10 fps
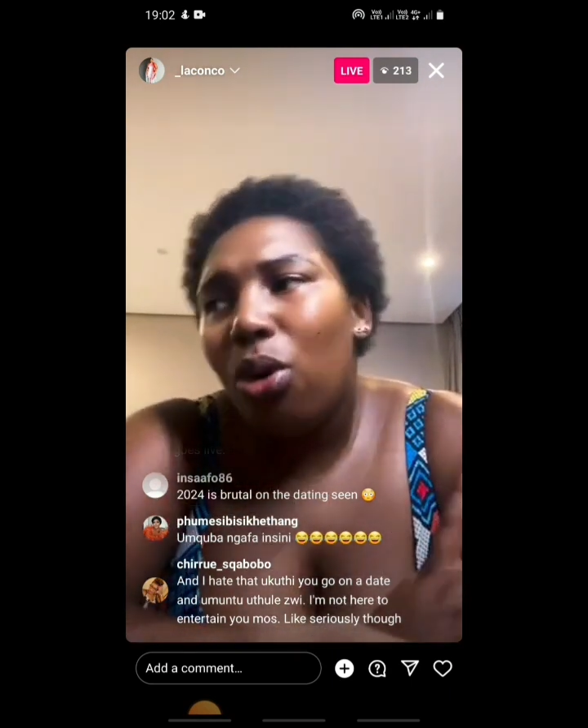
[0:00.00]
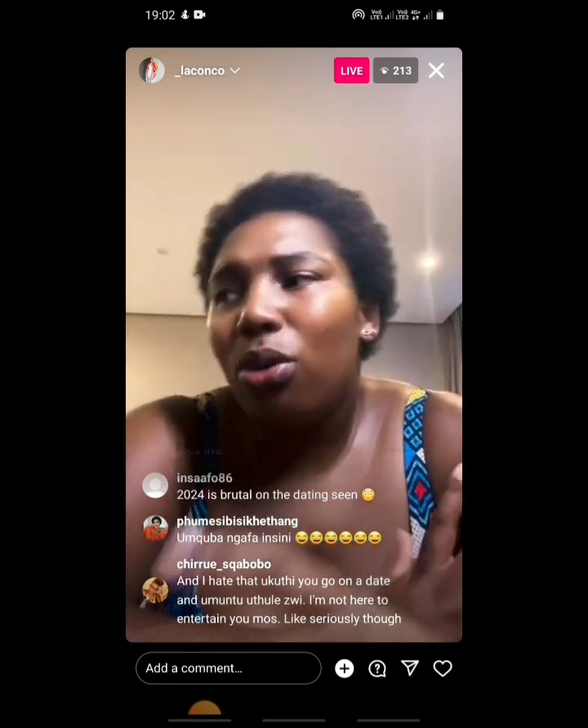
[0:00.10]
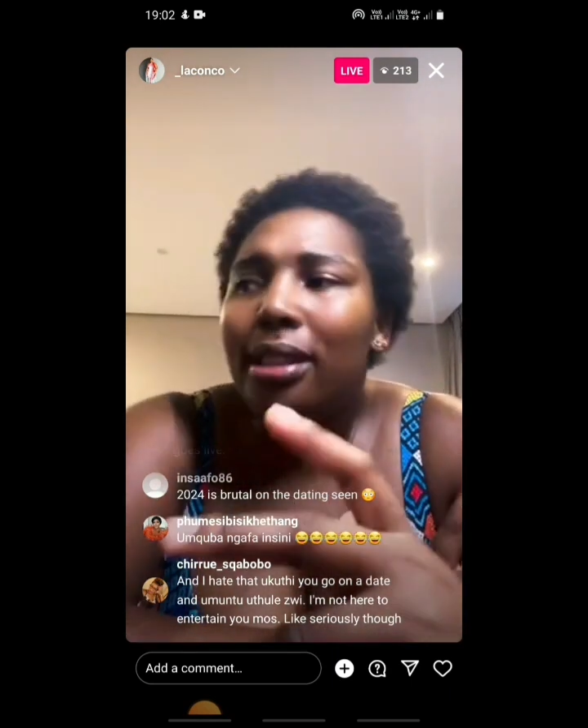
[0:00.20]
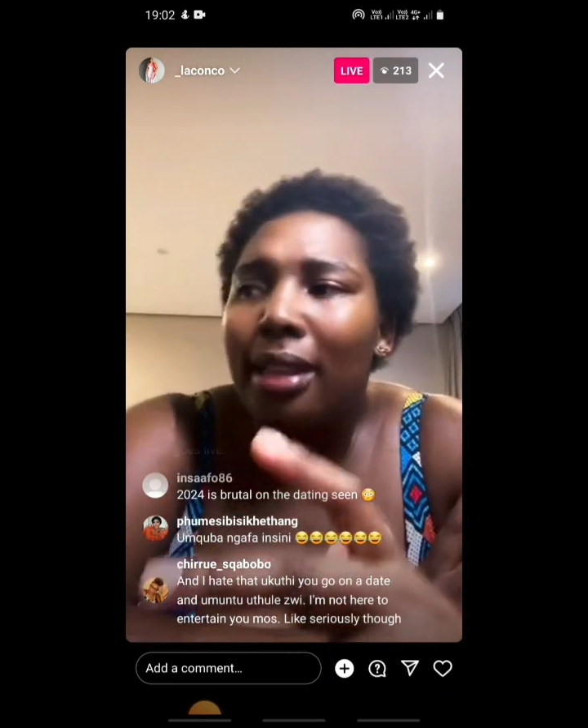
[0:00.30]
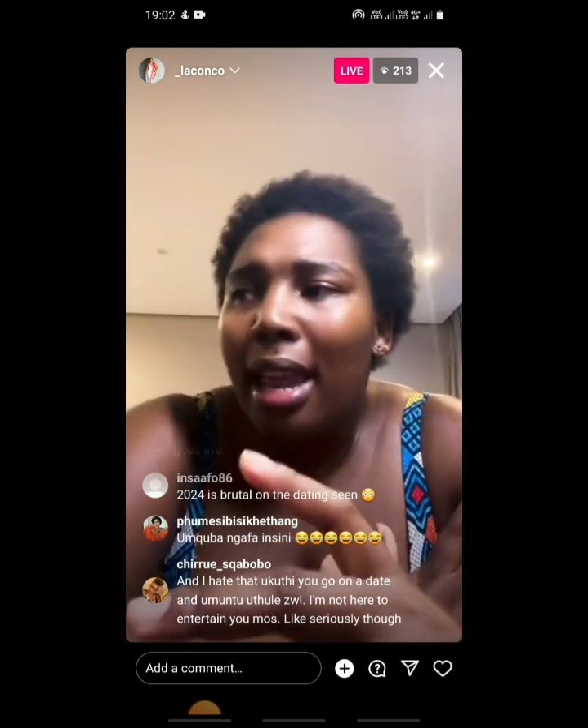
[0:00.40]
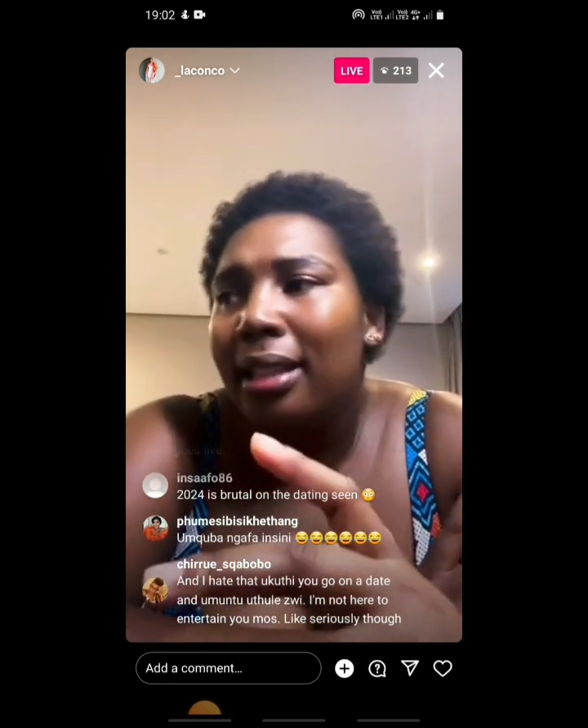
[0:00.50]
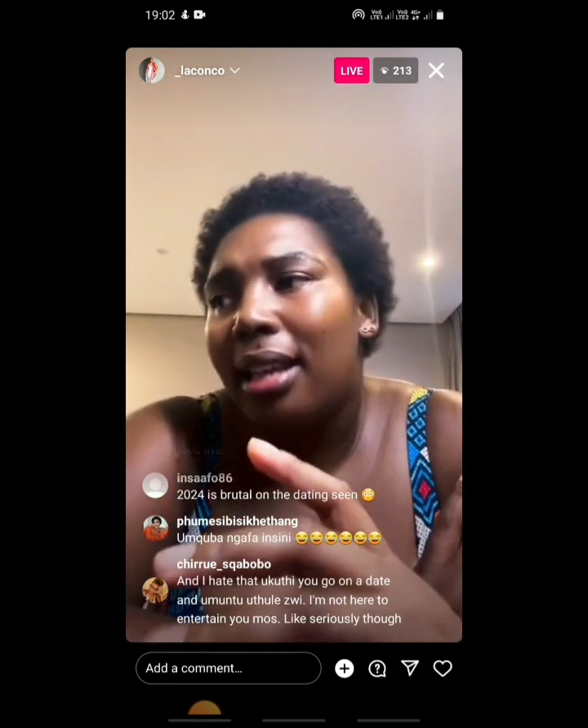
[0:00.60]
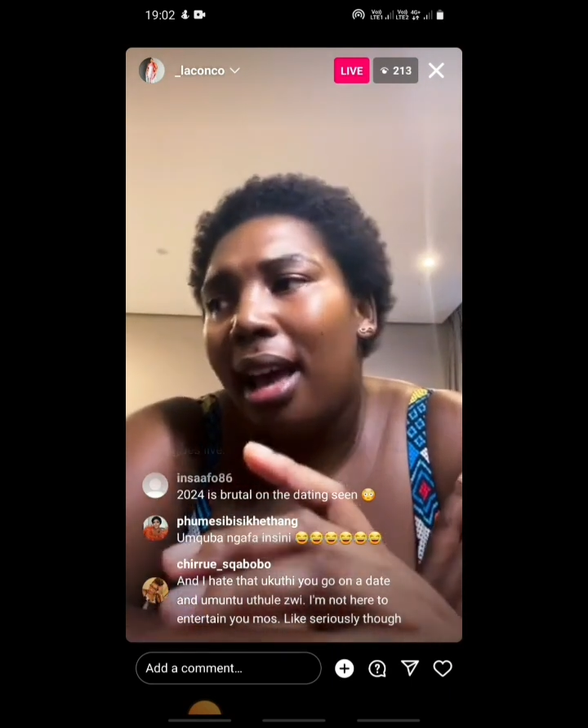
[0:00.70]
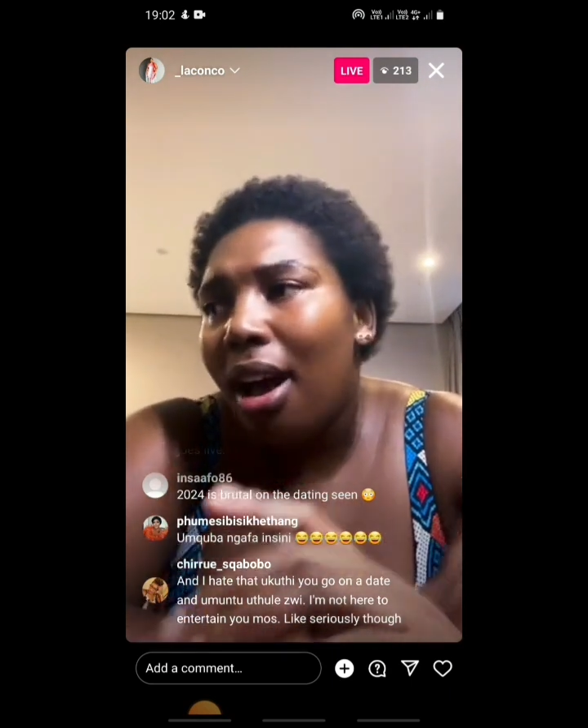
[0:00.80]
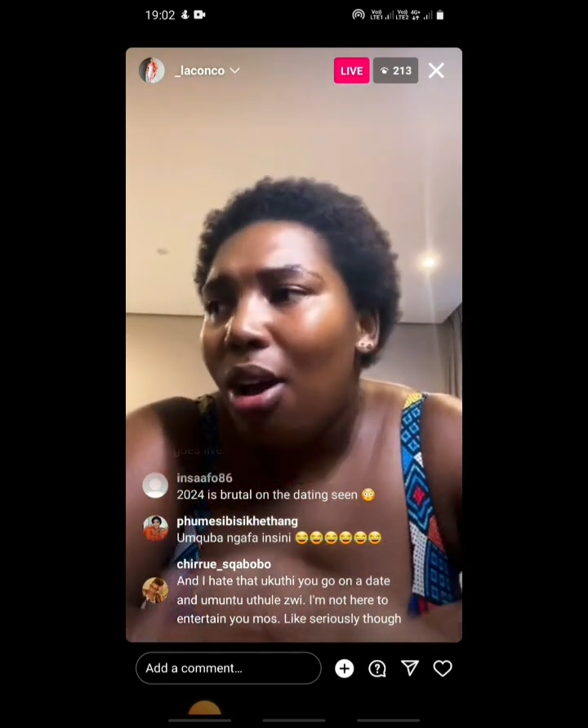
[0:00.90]
who's
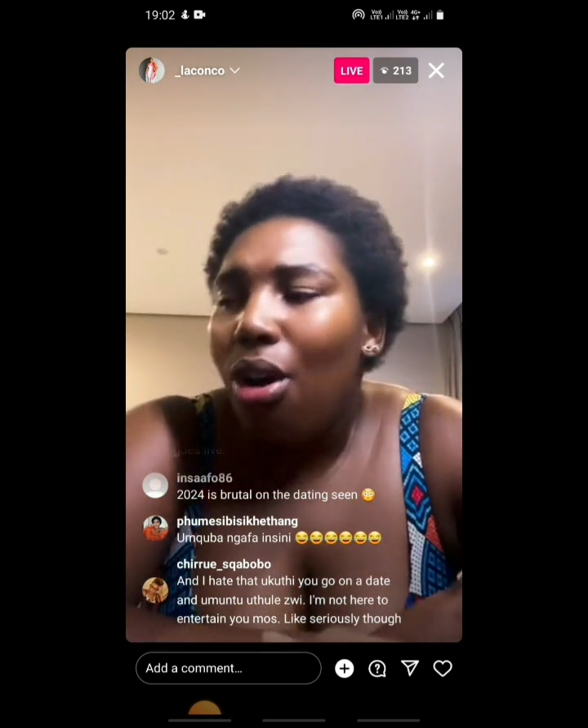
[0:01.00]
data,